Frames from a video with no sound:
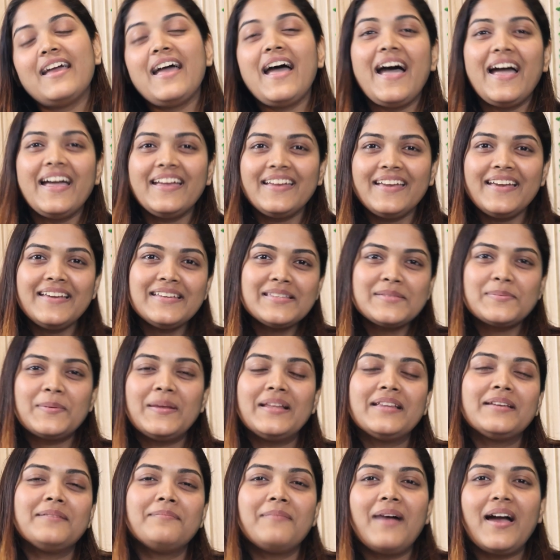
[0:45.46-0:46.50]
Hi guys,
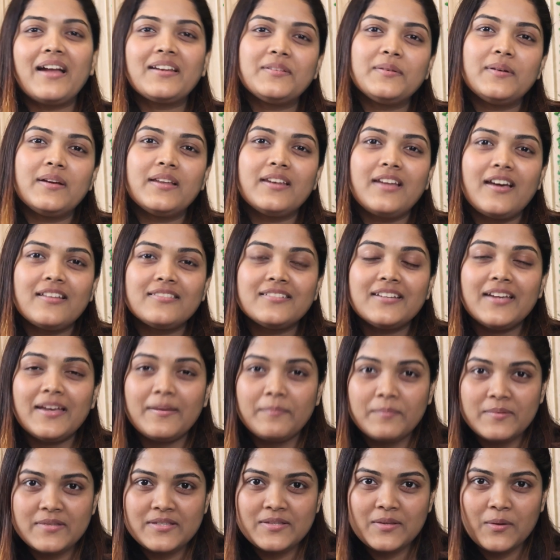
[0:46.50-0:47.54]
welcome back to another
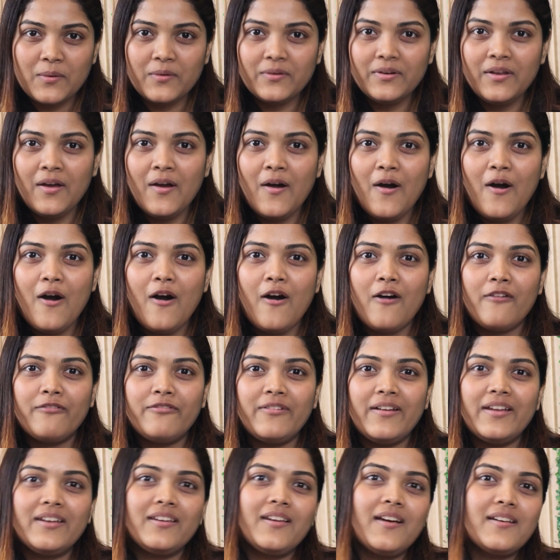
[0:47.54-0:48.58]
episode of
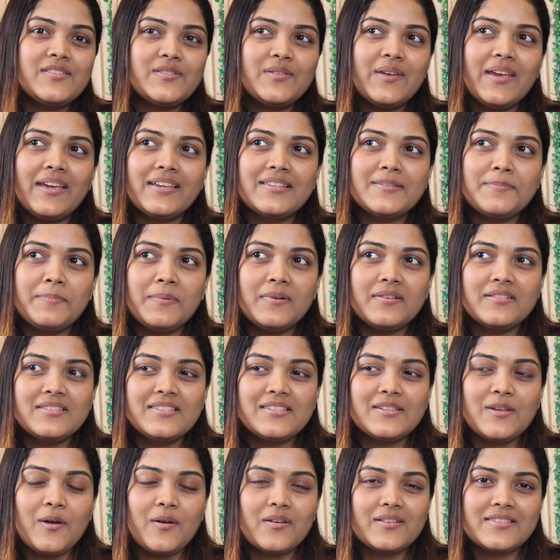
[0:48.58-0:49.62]
Industry Experts
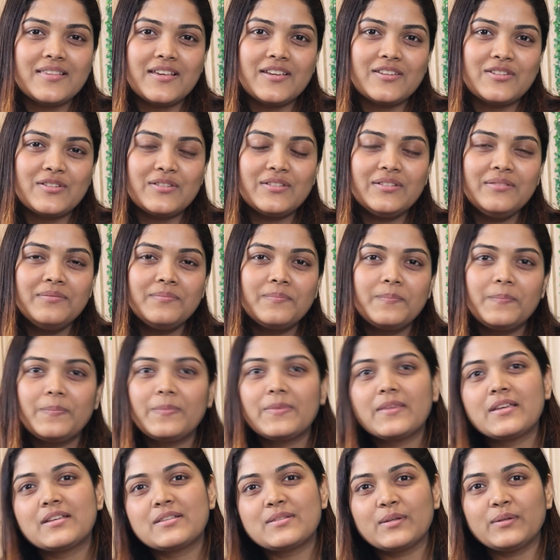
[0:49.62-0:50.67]
Talk Session.
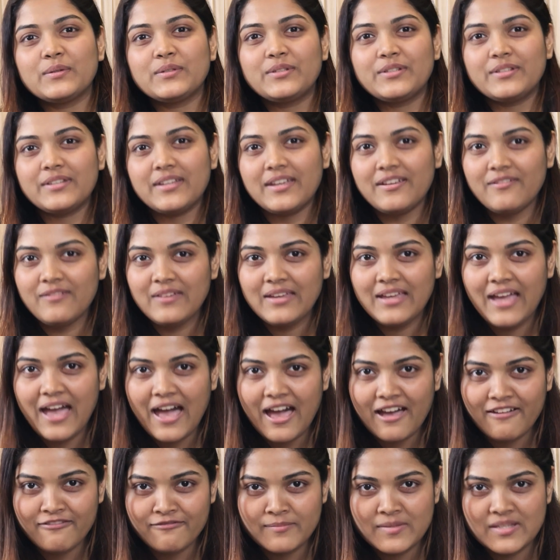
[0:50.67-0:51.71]
So today we
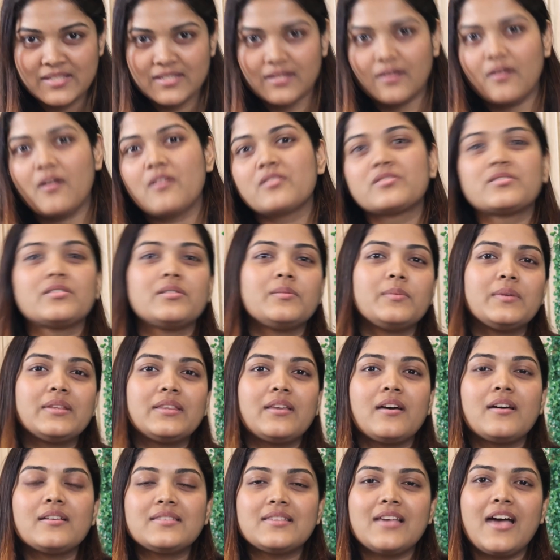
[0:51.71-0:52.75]
have Mr. Kausal with
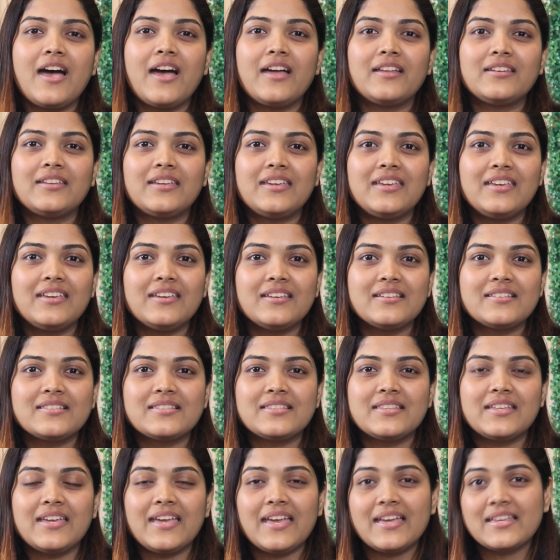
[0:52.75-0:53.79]
us, and he is
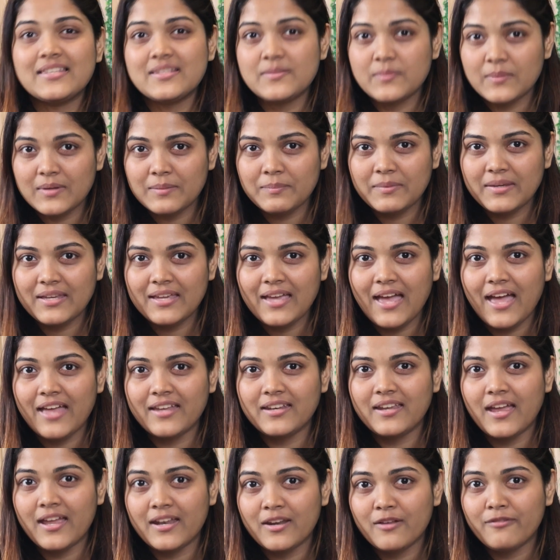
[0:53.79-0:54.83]
the SVP and
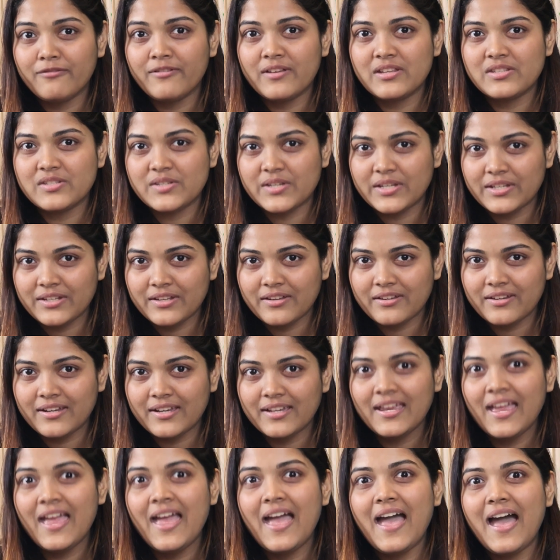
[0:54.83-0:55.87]
Head of
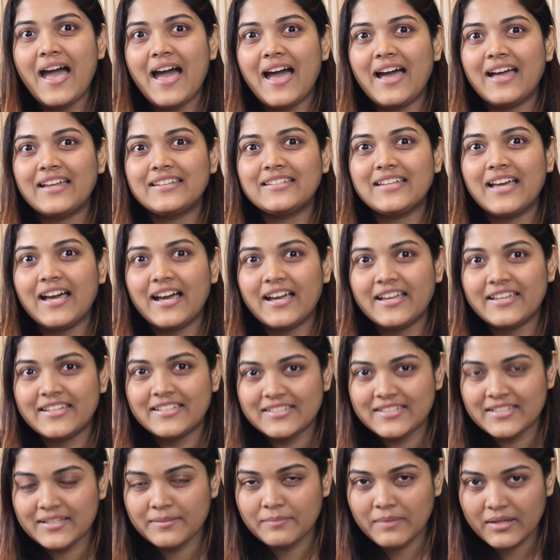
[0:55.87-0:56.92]
Engineering at
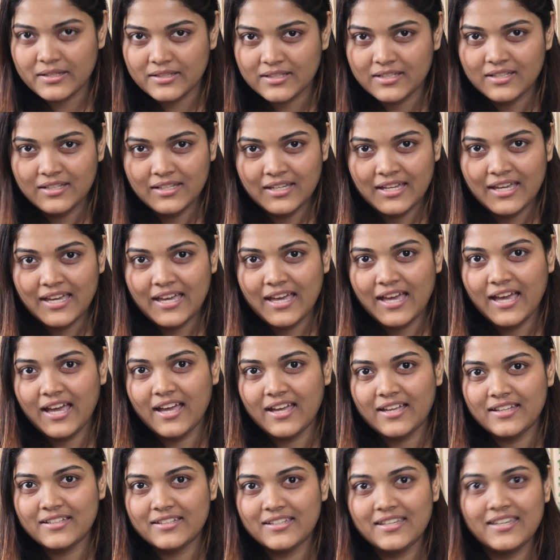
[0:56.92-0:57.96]
INDMoney,
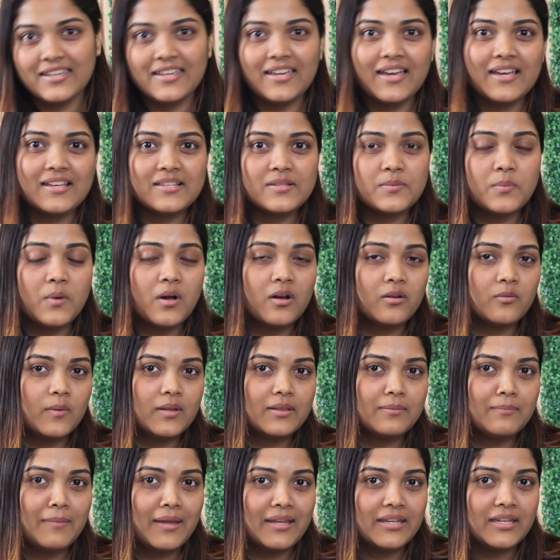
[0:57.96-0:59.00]
and he has worked with
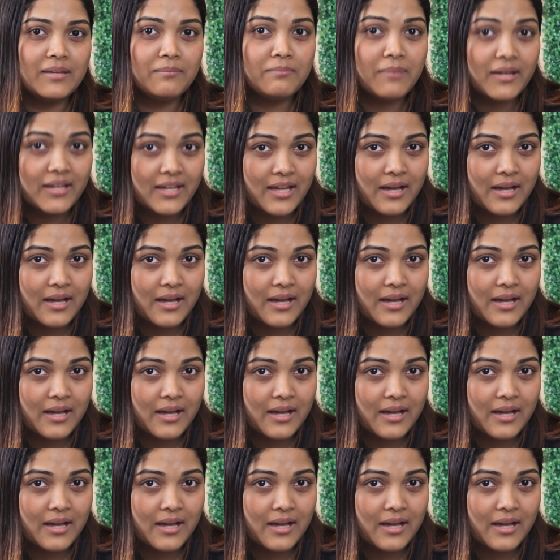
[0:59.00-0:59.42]
many big